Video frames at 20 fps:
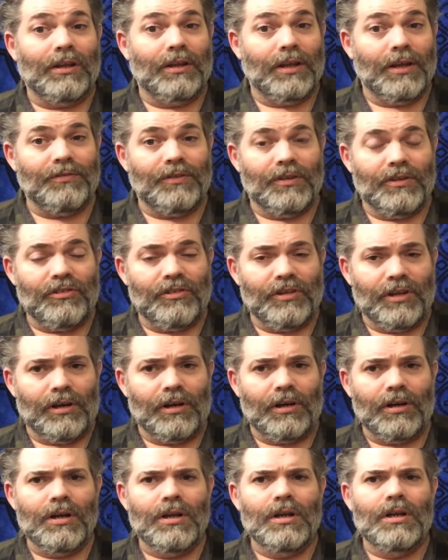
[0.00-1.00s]
left, and
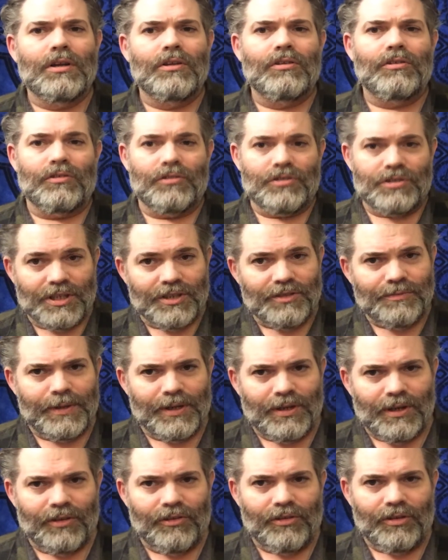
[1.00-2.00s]
center. So just
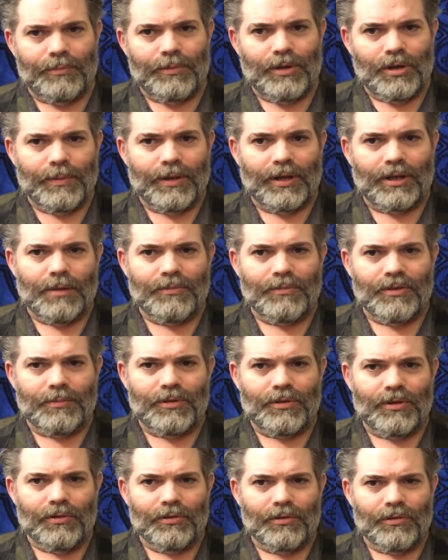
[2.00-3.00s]
because some human comes up
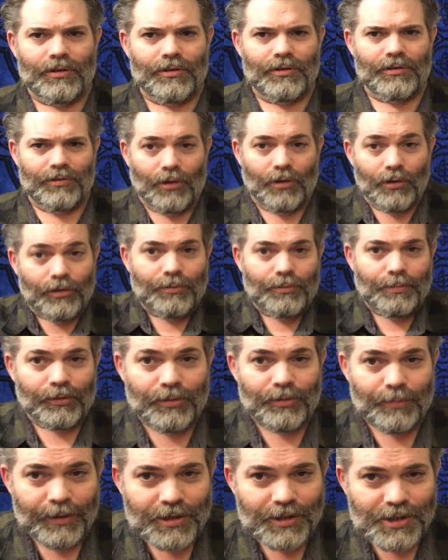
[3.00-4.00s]
to you and says, you're supposed
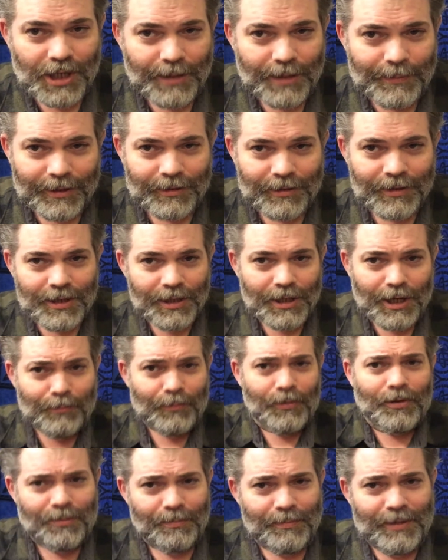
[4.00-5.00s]
to be a shaman, come
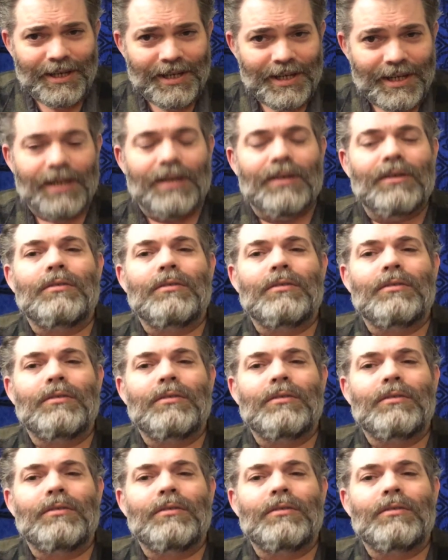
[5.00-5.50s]
with me.